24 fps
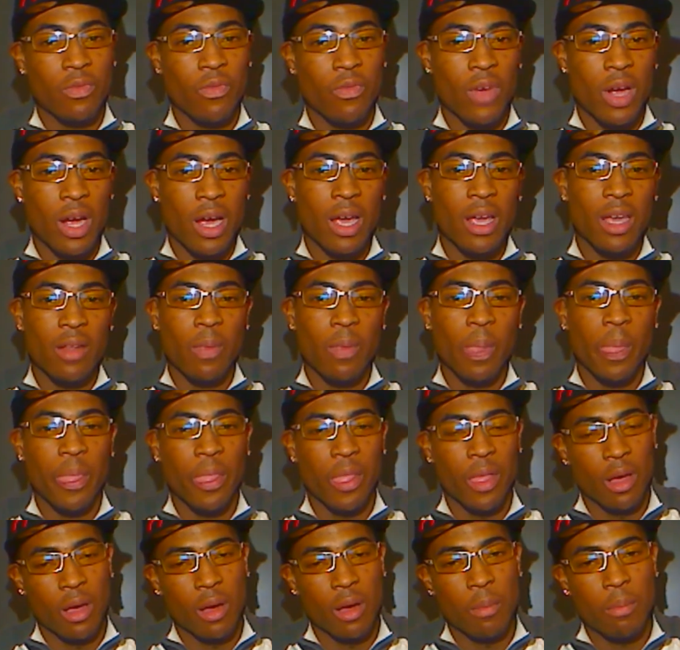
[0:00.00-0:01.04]
find
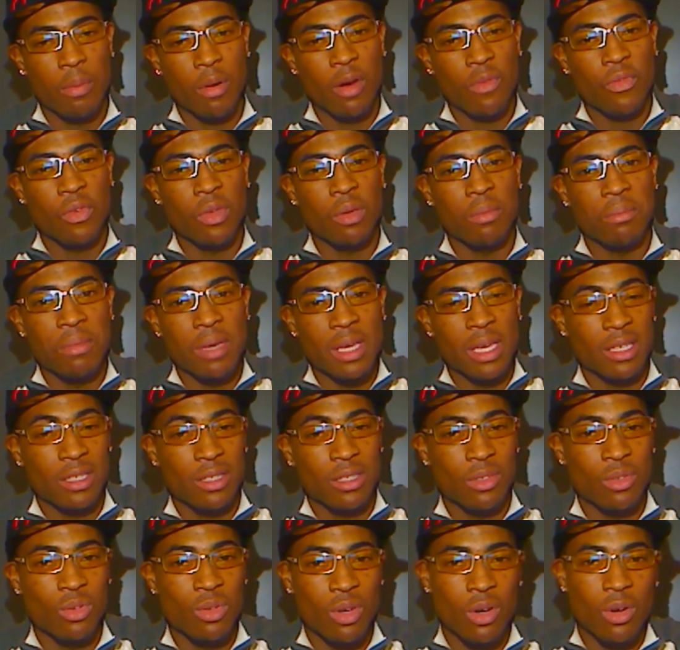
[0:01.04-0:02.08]
a perfect mix,
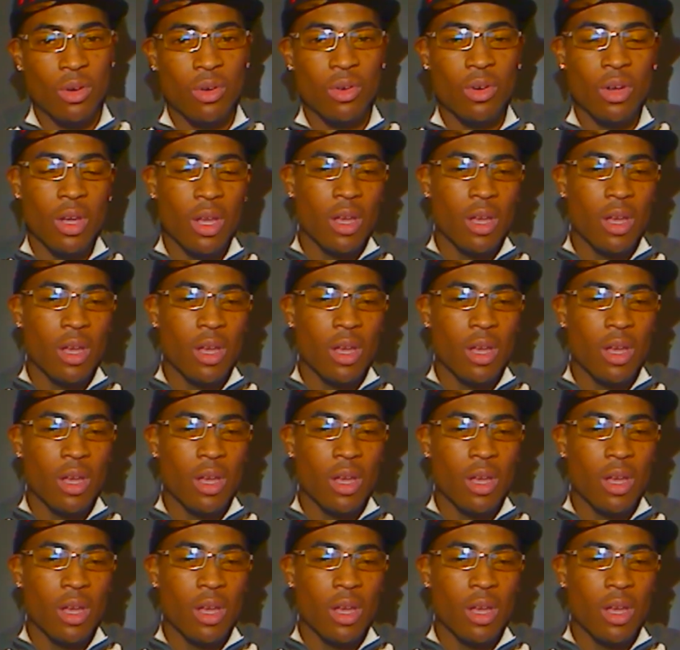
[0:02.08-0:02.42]
you know,